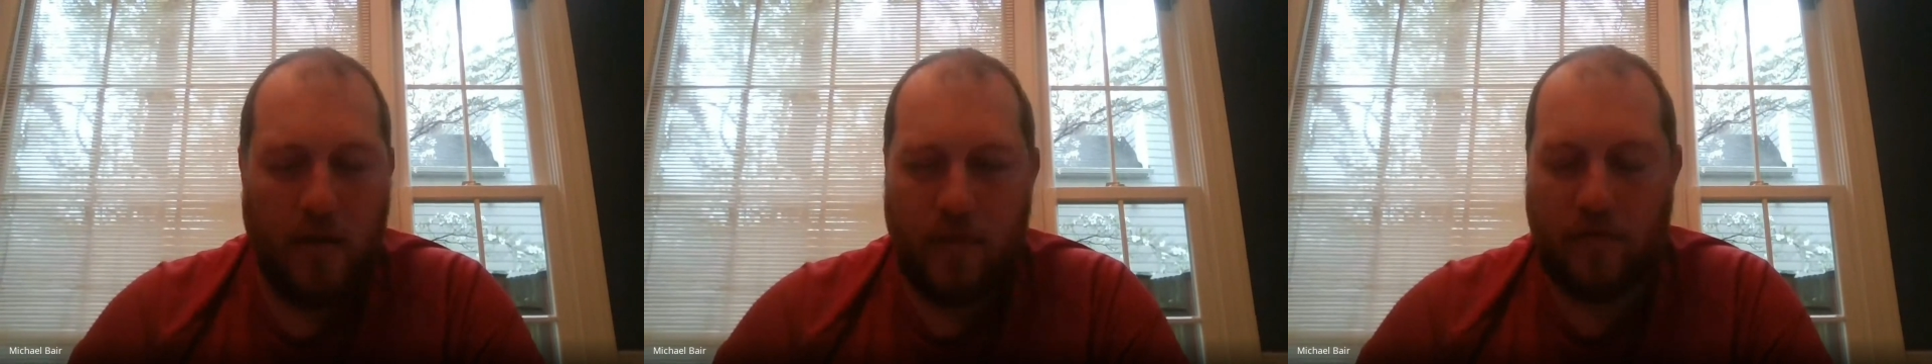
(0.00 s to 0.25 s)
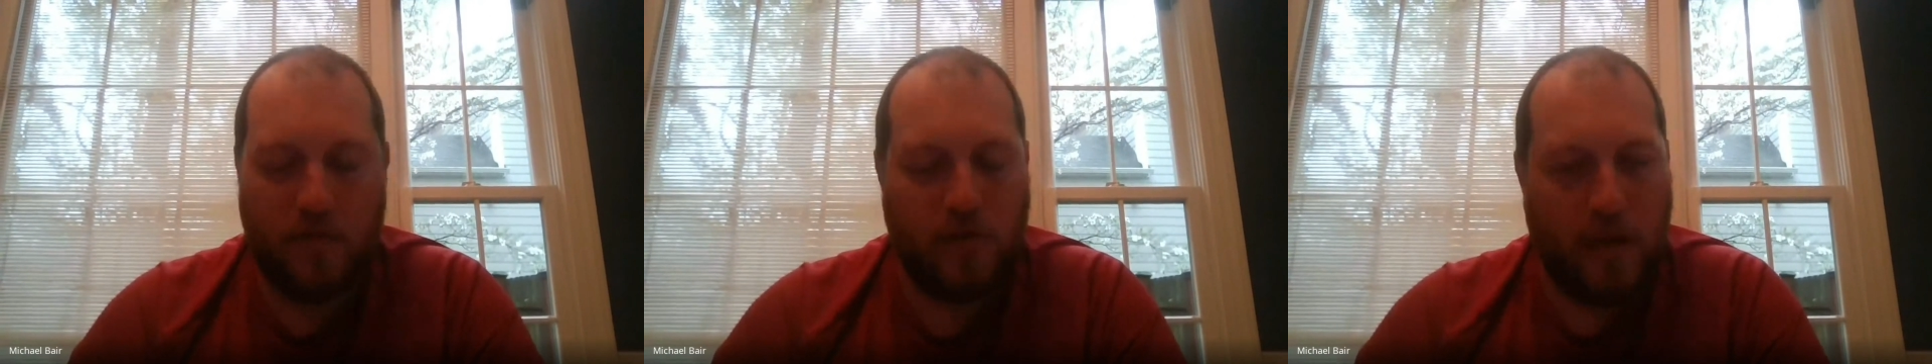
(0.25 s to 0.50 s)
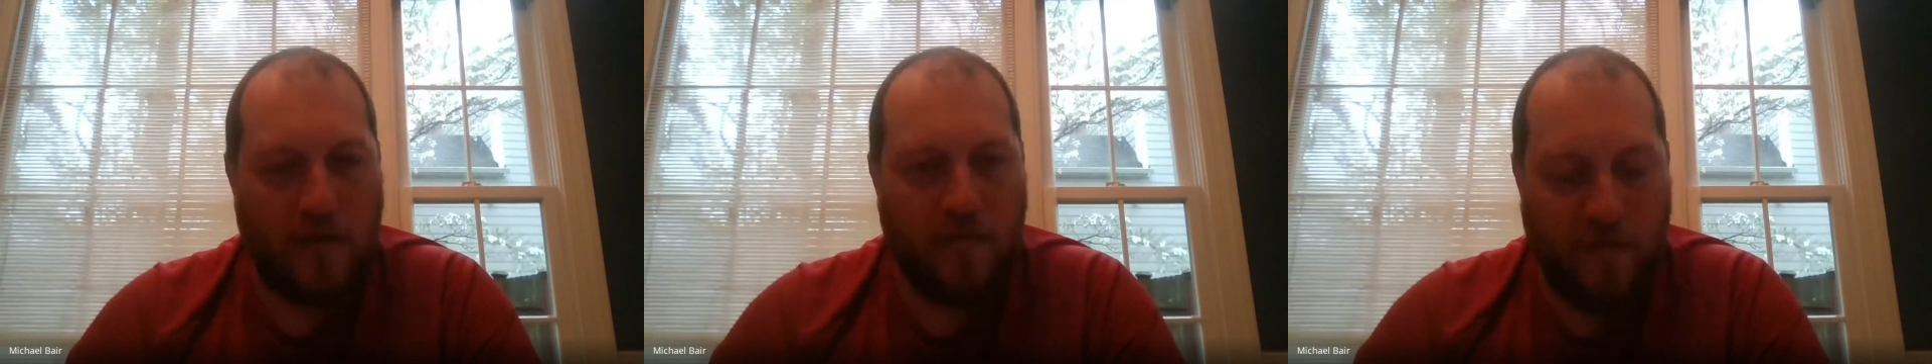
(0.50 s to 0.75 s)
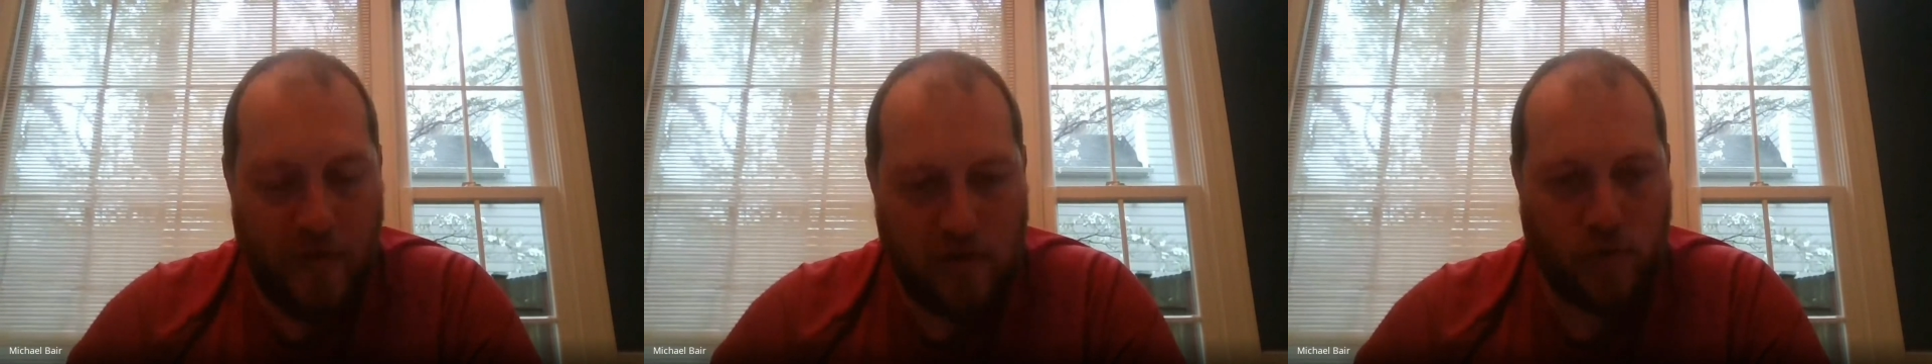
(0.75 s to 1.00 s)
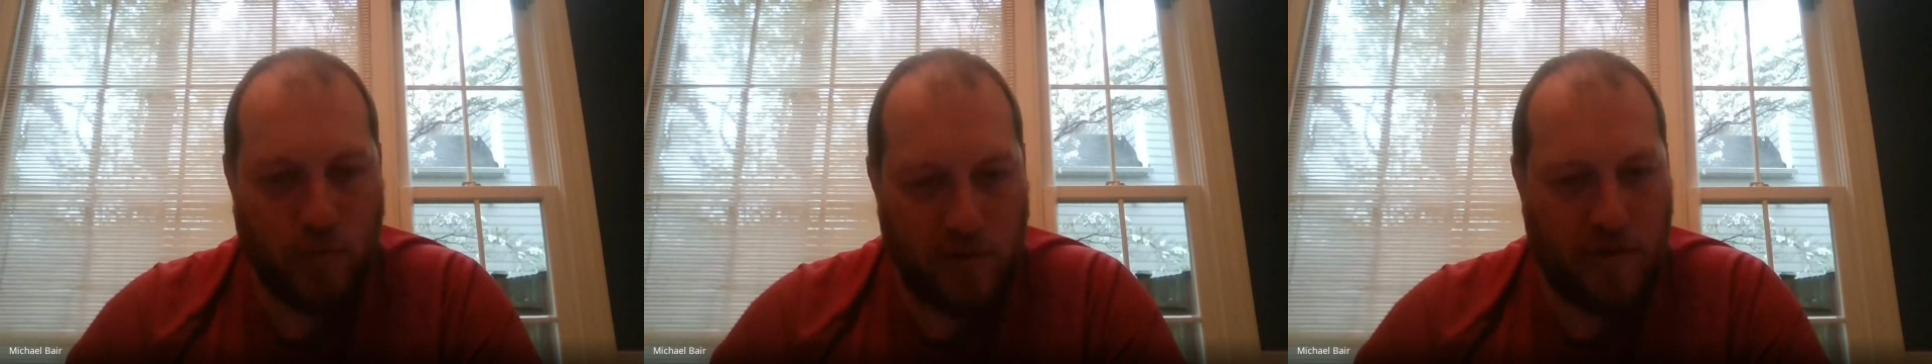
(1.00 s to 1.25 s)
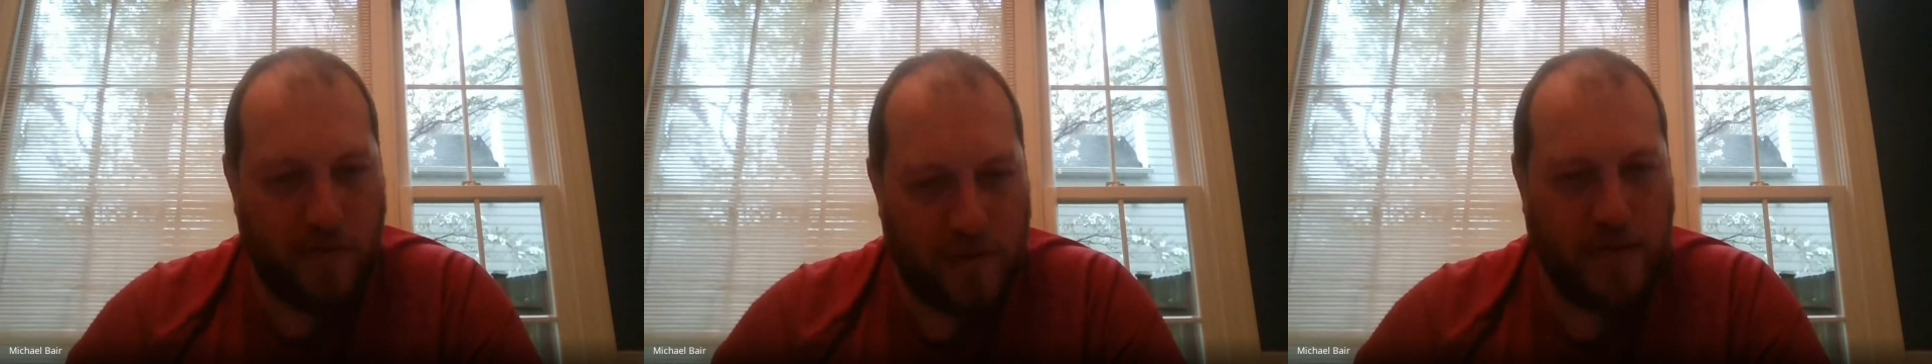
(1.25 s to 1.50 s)
There's good
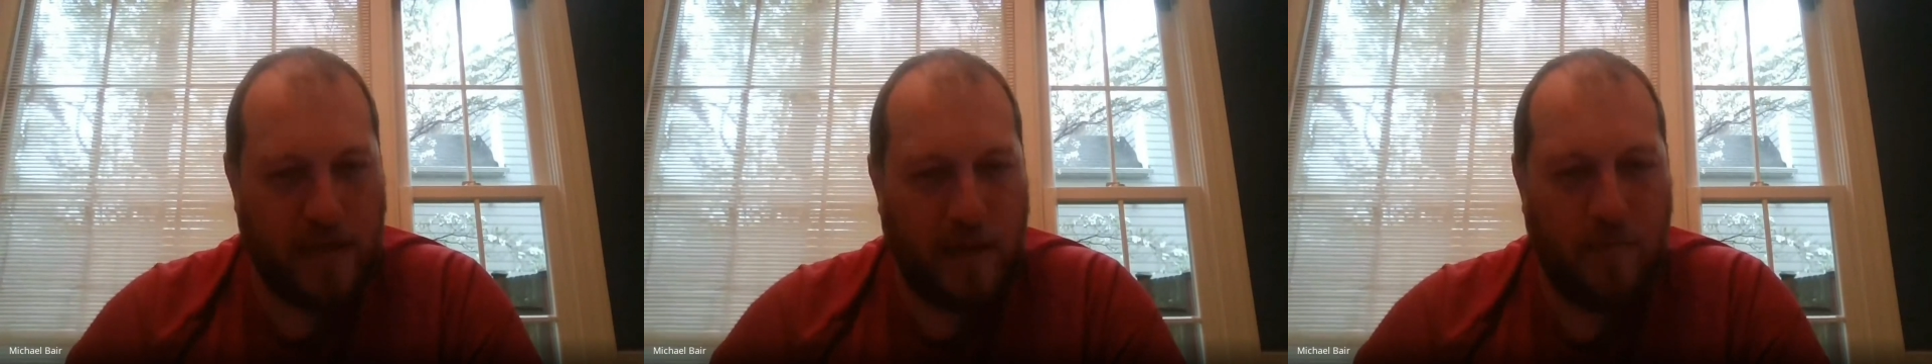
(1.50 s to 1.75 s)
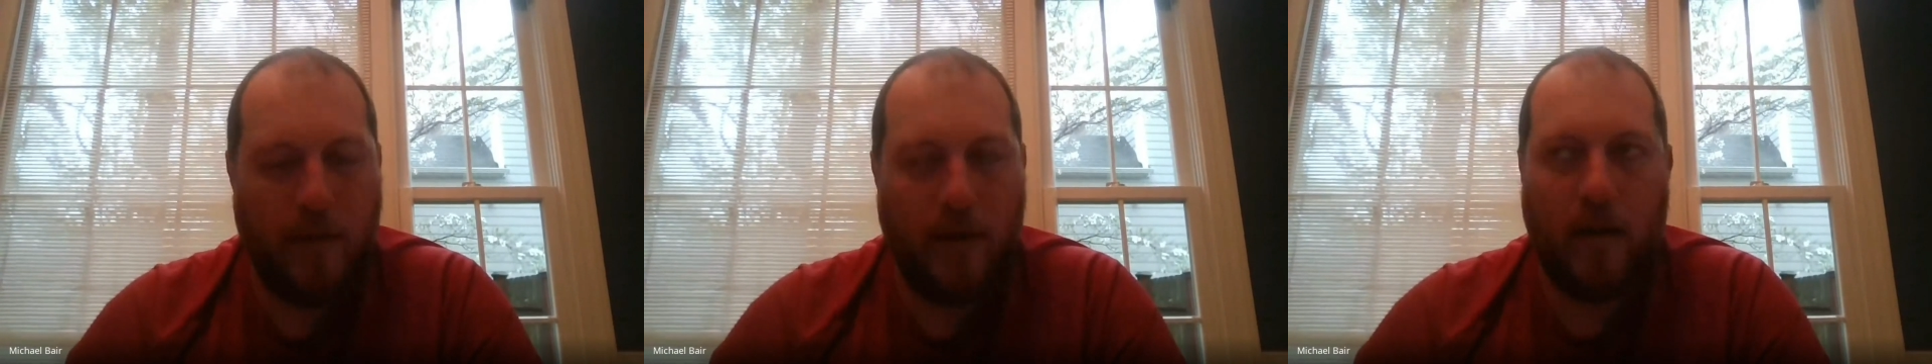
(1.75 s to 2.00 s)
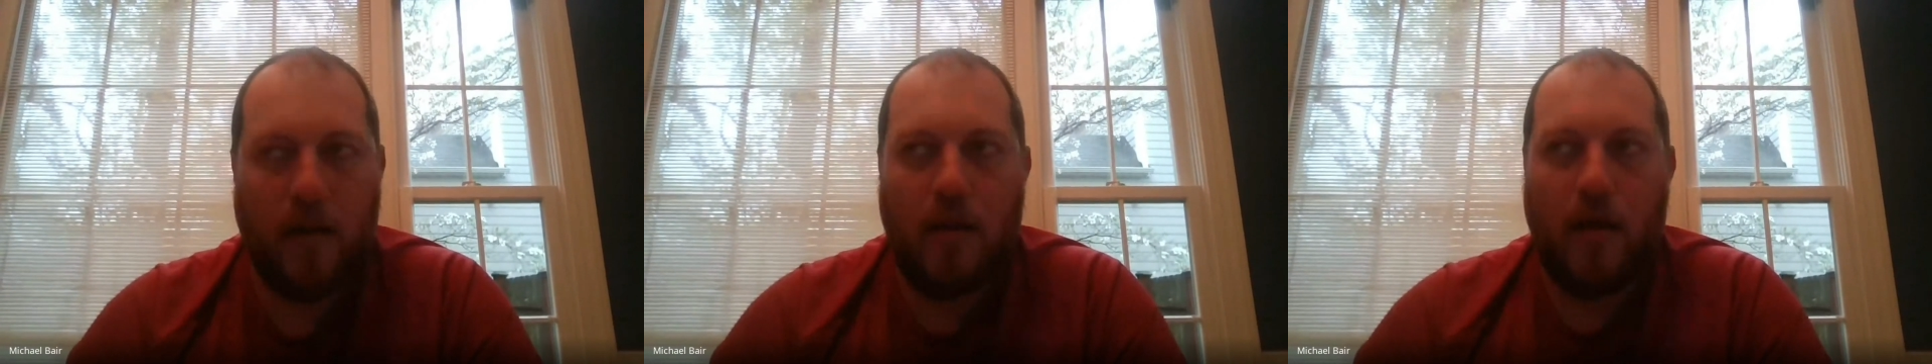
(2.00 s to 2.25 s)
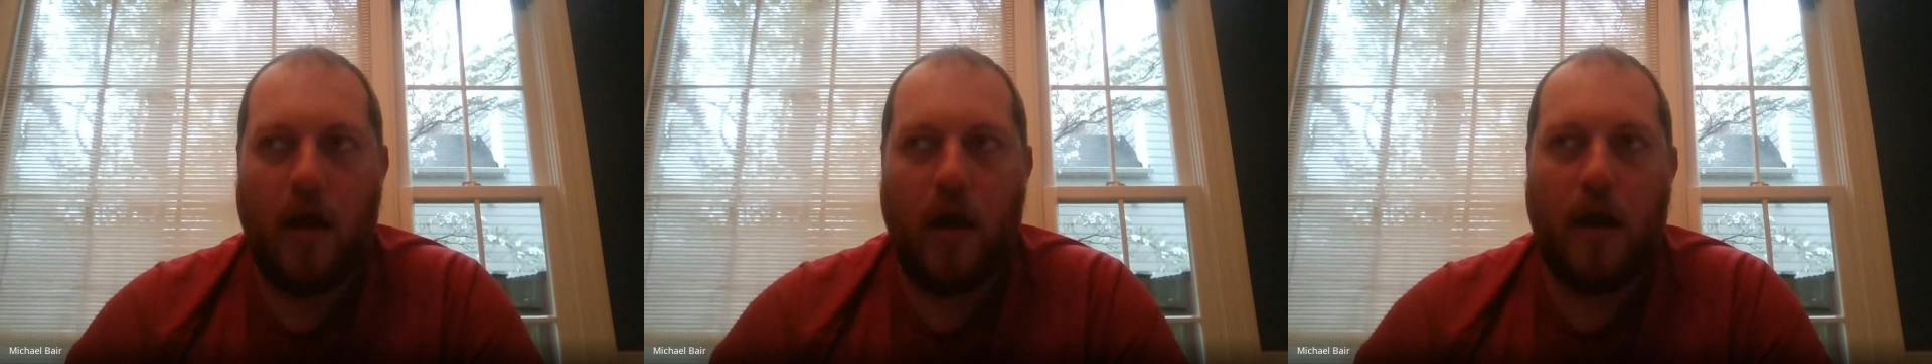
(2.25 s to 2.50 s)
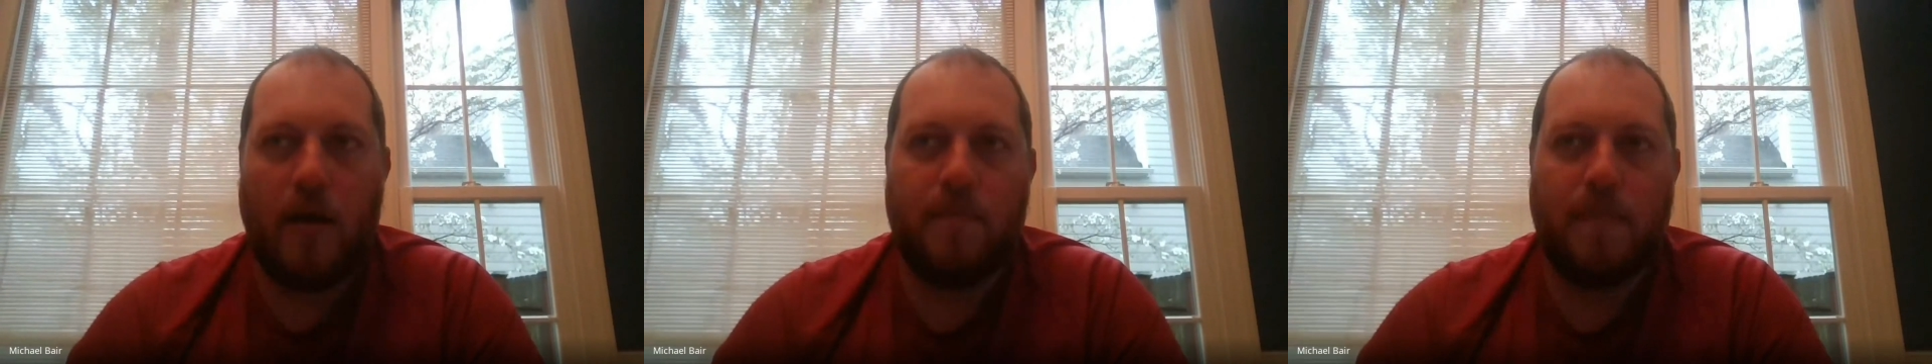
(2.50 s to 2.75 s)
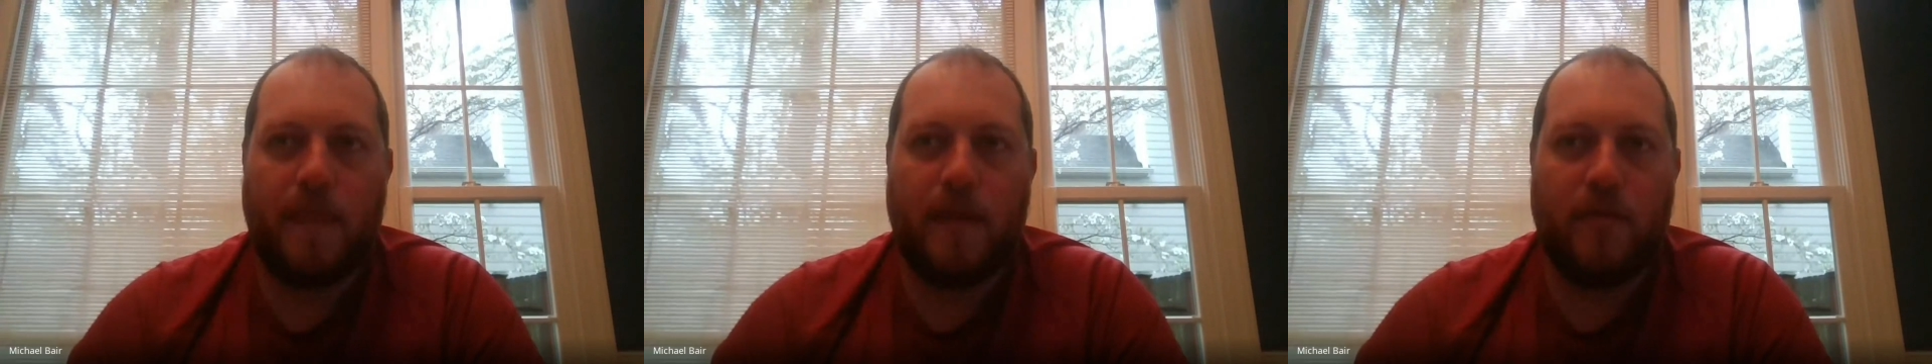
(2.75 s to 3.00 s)
individuals on the team, but
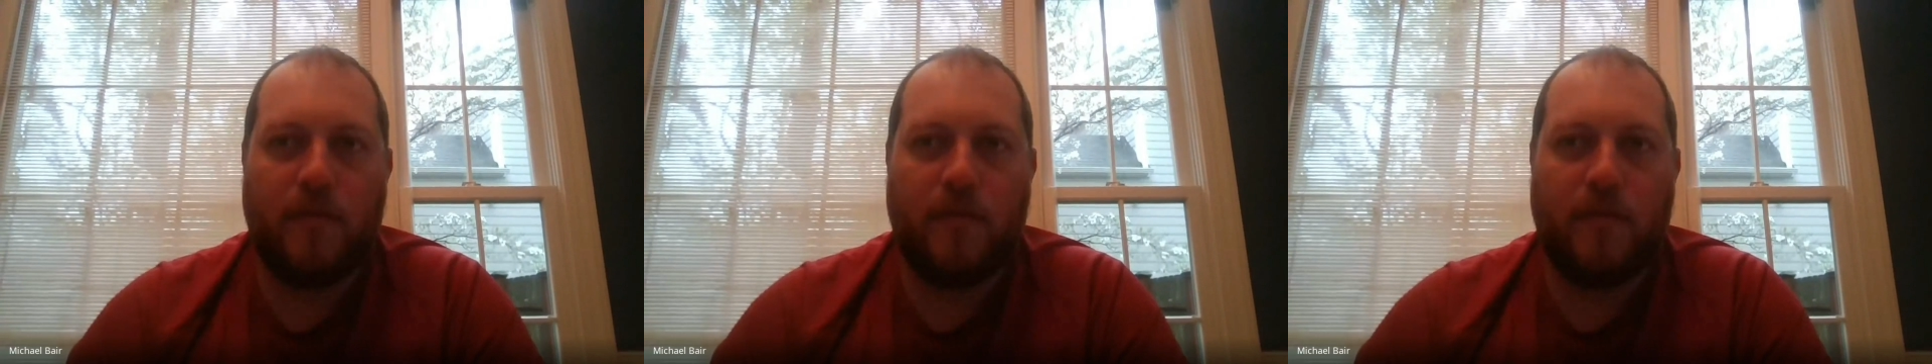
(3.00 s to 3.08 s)
um,